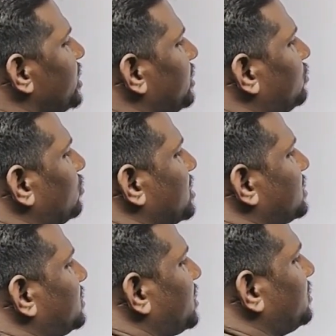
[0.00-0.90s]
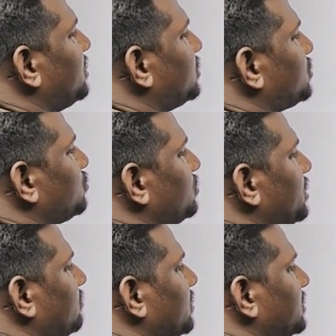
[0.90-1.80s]
need to consider these two
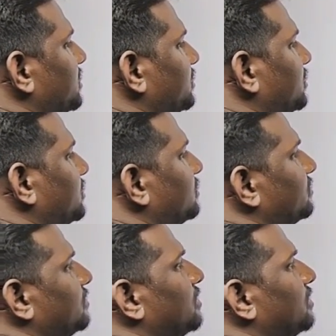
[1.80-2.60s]
equations.